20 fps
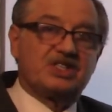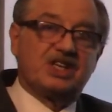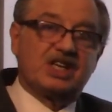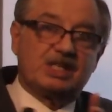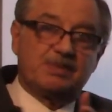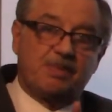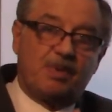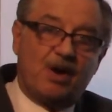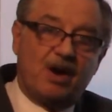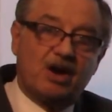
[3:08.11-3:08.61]

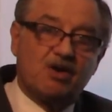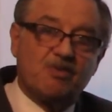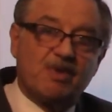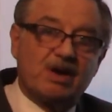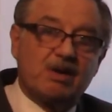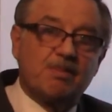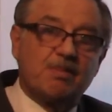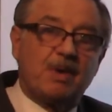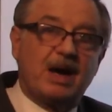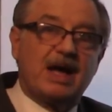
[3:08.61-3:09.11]
this part
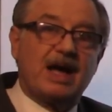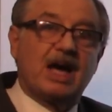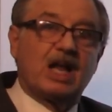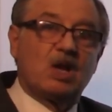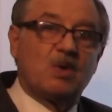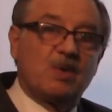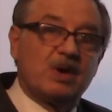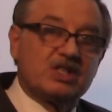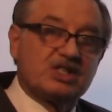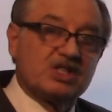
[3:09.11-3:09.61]
written by
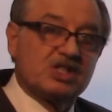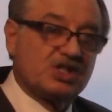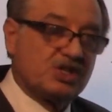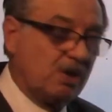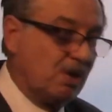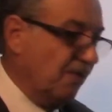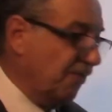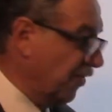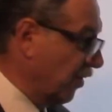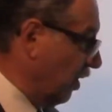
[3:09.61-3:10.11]
Elohis, and
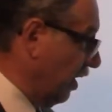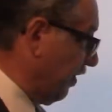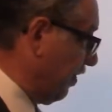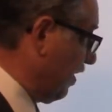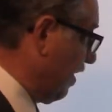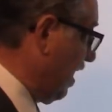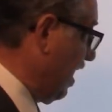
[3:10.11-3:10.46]
so forth.